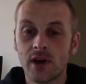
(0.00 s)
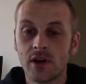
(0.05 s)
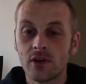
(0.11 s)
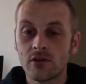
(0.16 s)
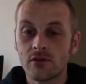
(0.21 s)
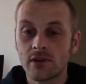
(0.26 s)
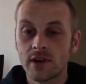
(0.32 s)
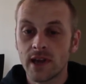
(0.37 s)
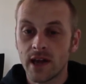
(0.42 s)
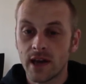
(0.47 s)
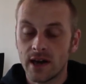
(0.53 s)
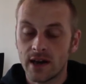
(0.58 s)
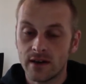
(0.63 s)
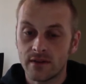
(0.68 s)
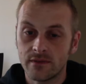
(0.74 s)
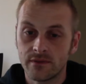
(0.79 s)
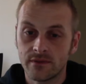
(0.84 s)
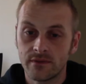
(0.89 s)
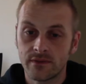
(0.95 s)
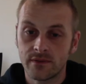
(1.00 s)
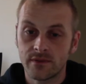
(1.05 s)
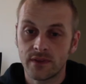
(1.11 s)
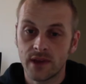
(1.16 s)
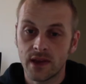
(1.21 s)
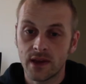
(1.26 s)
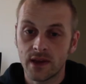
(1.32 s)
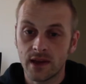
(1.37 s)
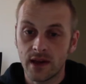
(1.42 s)
already have
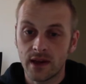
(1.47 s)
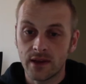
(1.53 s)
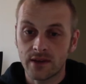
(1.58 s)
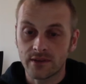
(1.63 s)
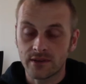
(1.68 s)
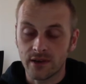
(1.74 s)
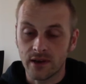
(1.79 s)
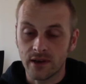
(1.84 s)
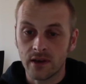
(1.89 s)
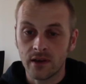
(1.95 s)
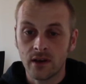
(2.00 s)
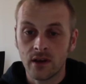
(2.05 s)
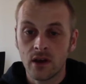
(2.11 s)
the Alexa,